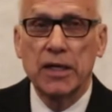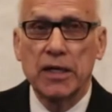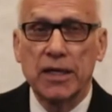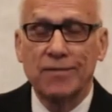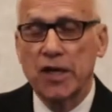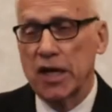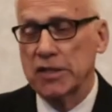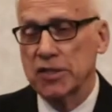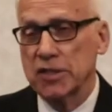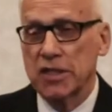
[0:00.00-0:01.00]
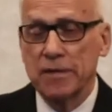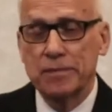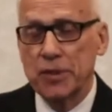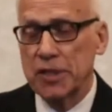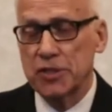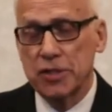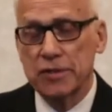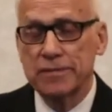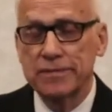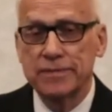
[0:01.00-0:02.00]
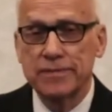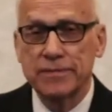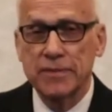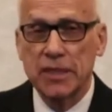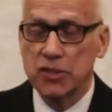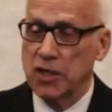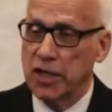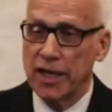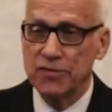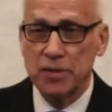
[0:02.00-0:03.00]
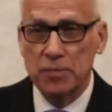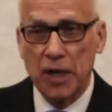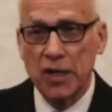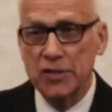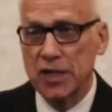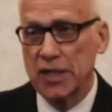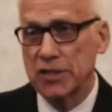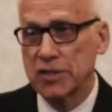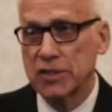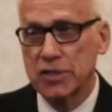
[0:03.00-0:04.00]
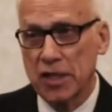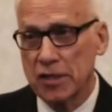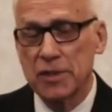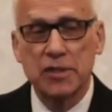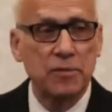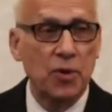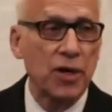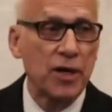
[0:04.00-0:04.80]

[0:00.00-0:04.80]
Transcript: If God doesn't come pretty soon, he's going to have to apologize to Sodom and Gomorrah